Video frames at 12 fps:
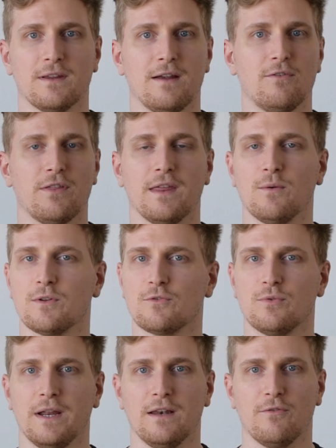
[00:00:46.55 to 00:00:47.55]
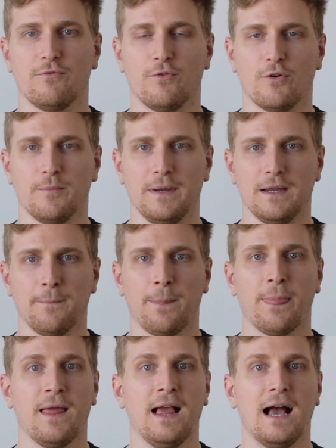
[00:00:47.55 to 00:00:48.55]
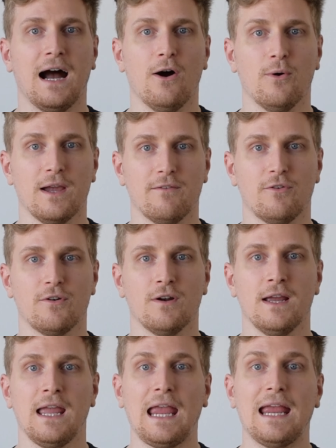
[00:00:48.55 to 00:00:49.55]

Everything was created for me. However,